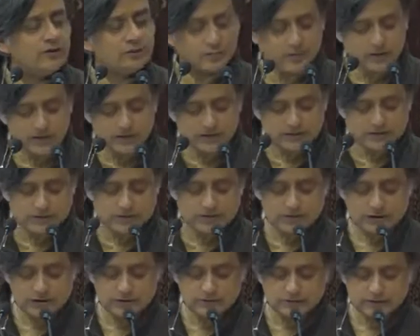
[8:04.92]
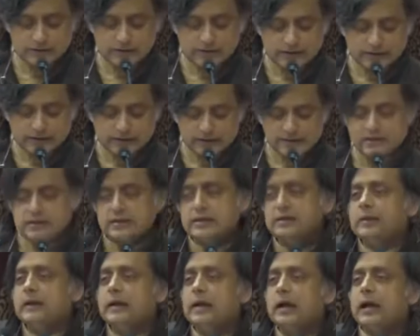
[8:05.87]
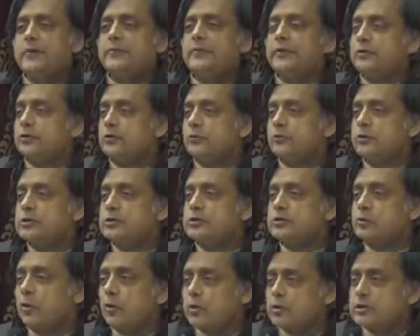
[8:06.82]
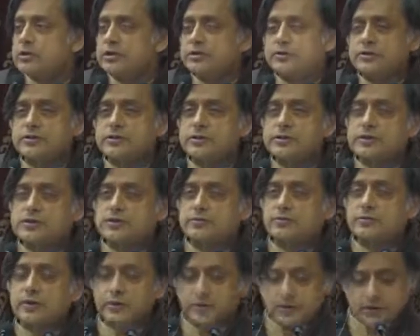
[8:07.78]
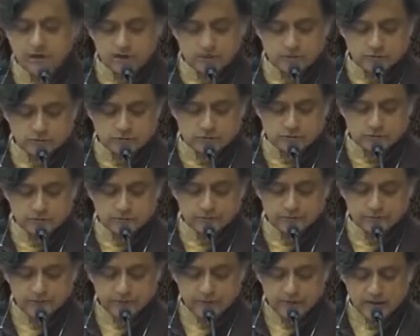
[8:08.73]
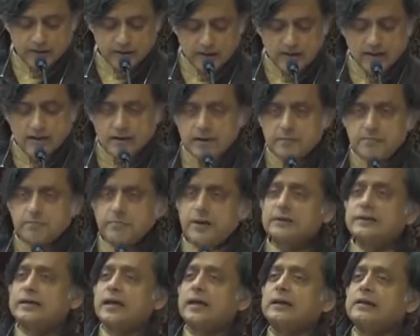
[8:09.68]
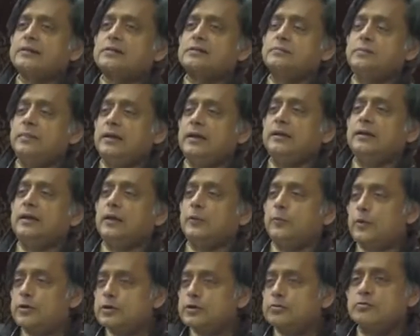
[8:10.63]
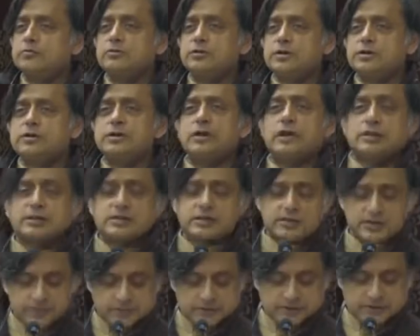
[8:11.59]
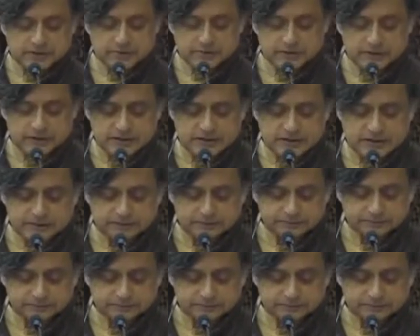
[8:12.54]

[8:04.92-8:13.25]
it works, they know how to work it, and they don't wish to alter the system that they are used to. But that doesn't mean that we shouldn't discuss the possibility.